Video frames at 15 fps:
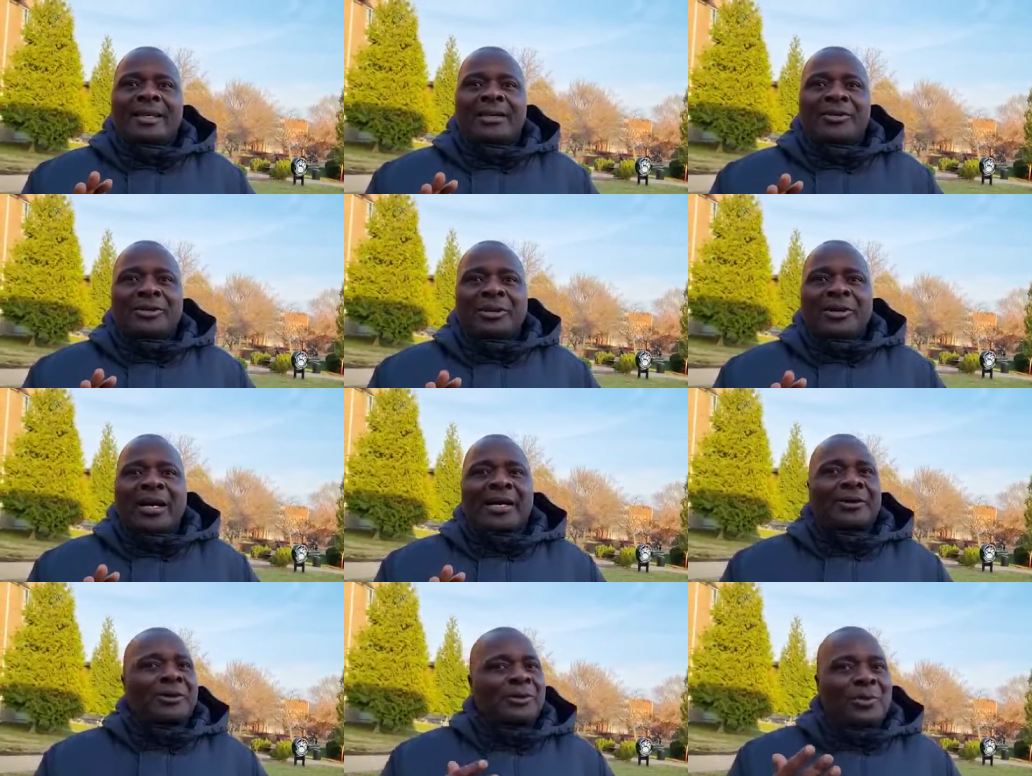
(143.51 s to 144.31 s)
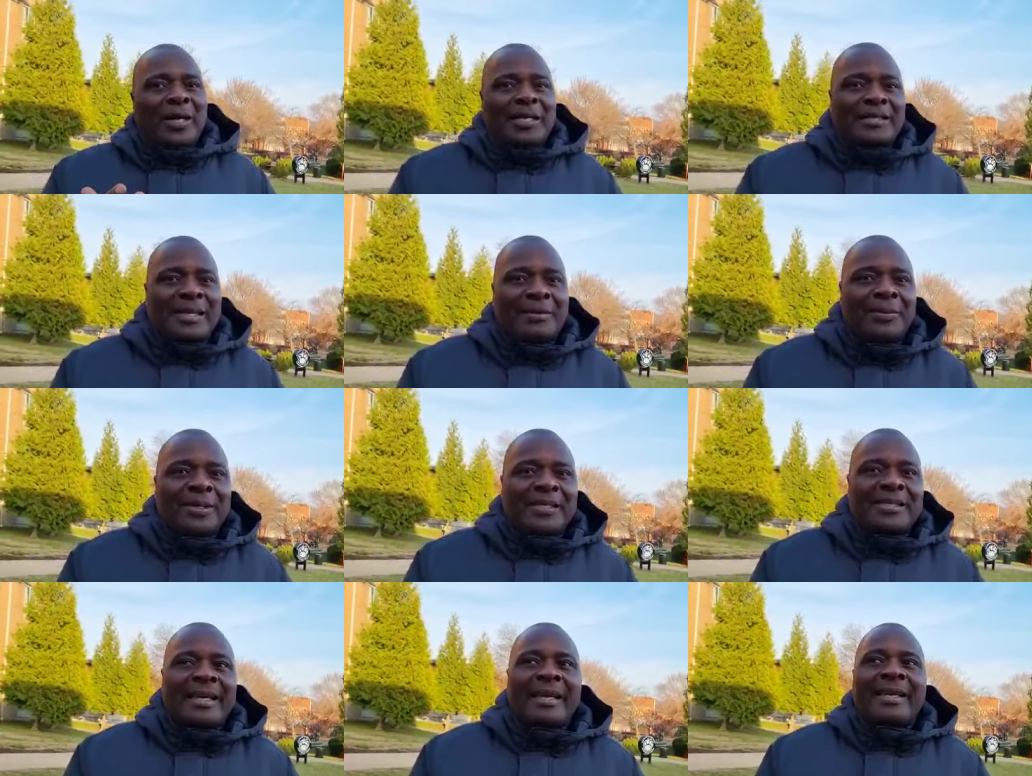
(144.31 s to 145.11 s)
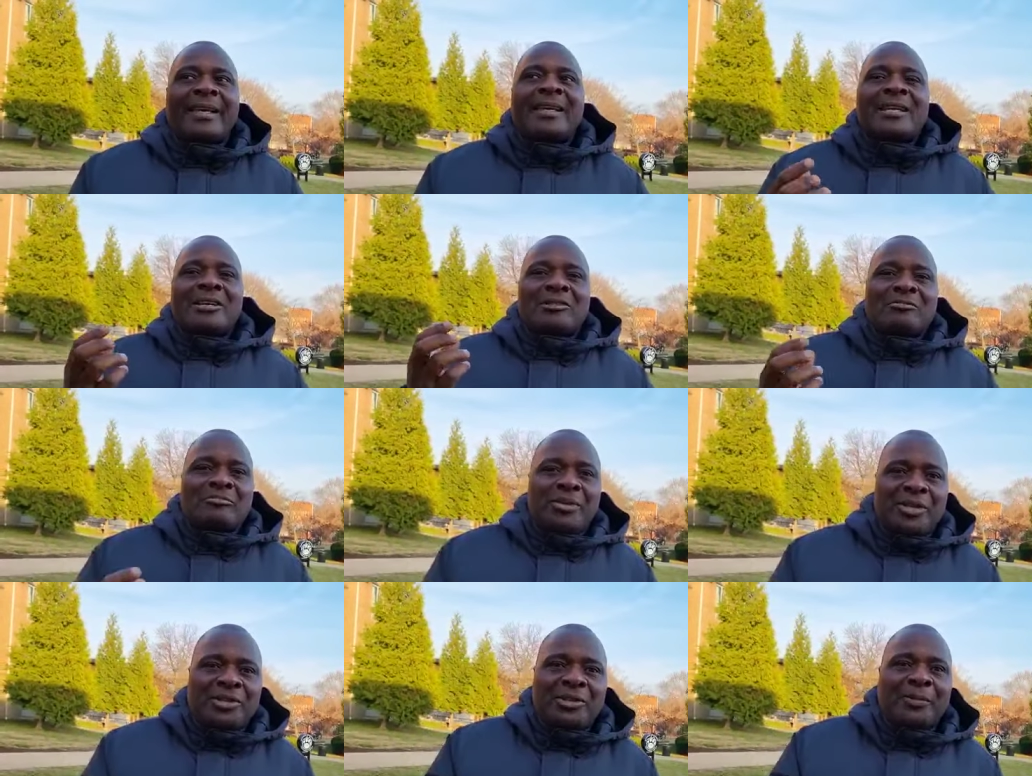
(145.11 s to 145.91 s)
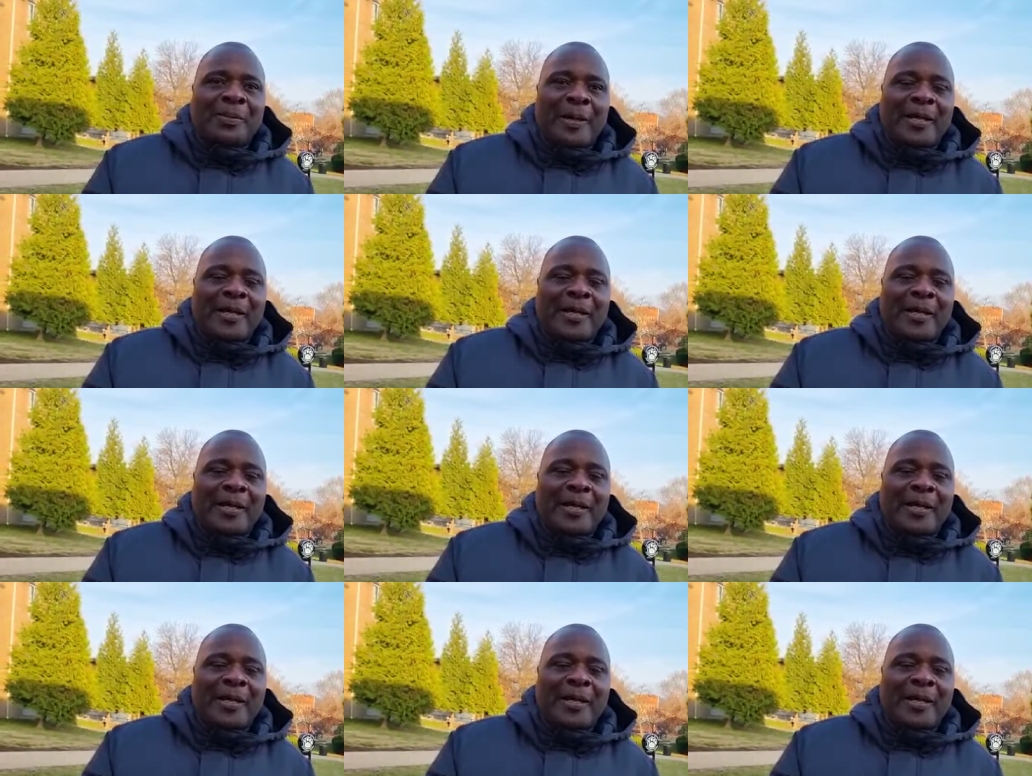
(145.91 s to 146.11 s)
You know, I don't want somebody saying, Bishop,